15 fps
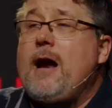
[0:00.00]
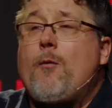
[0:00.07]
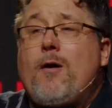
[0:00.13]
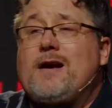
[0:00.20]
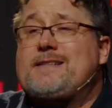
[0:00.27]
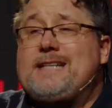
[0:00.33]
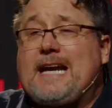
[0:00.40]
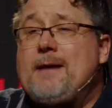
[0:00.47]
they
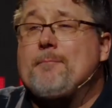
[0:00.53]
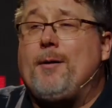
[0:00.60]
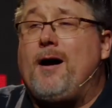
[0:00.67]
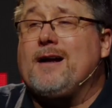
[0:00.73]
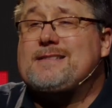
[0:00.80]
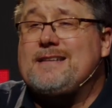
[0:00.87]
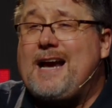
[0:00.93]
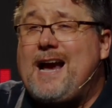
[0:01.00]
want us to eat
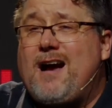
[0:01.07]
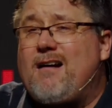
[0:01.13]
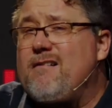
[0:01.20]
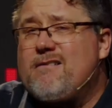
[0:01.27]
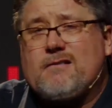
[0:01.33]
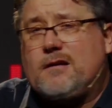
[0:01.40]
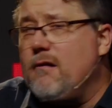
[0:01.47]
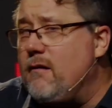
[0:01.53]
bugs now.
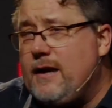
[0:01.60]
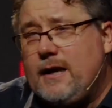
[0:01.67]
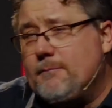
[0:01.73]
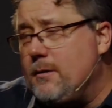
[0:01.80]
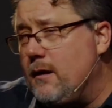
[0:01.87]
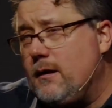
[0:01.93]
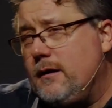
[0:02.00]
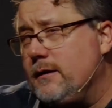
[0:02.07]
Don't
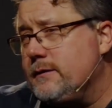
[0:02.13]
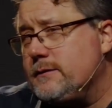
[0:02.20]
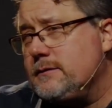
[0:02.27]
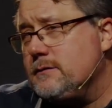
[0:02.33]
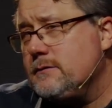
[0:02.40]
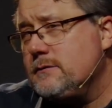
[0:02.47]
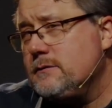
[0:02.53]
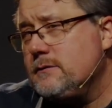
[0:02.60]
eat bugs.